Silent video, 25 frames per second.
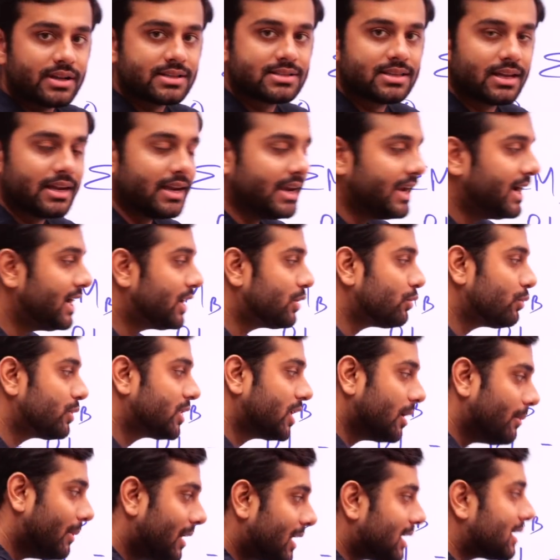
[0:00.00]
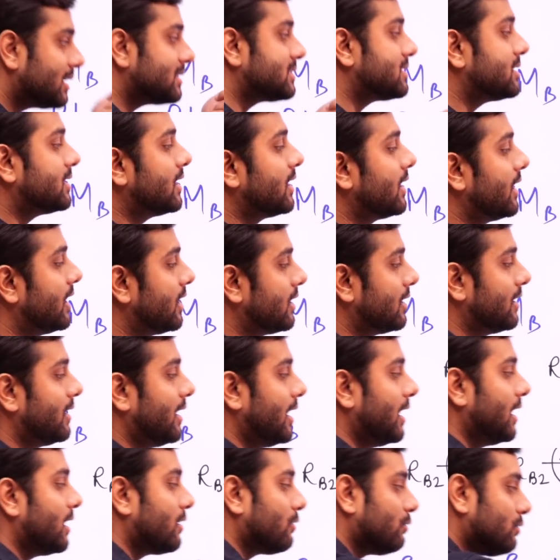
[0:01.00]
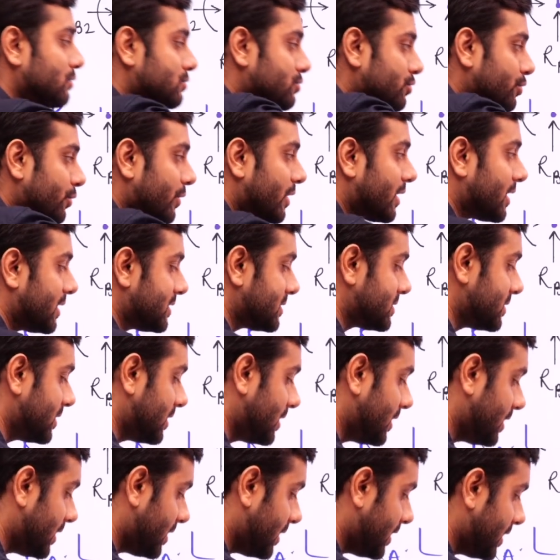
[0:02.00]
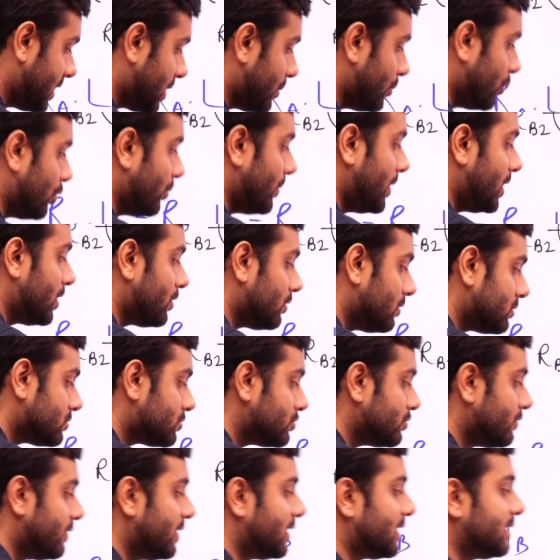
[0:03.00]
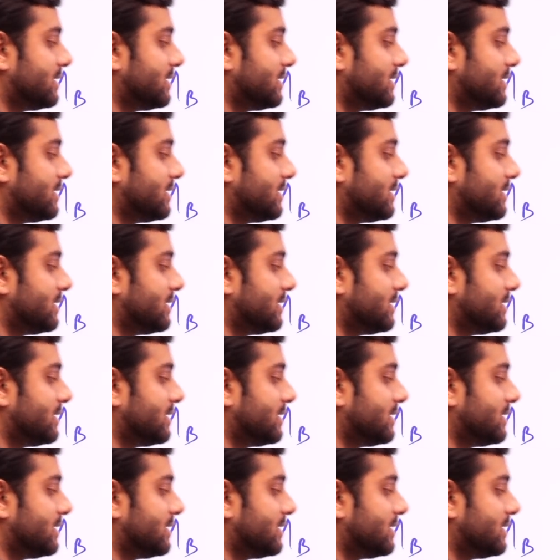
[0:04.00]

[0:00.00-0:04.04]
is the need to double consider it? Here also you are considering, here moment also you will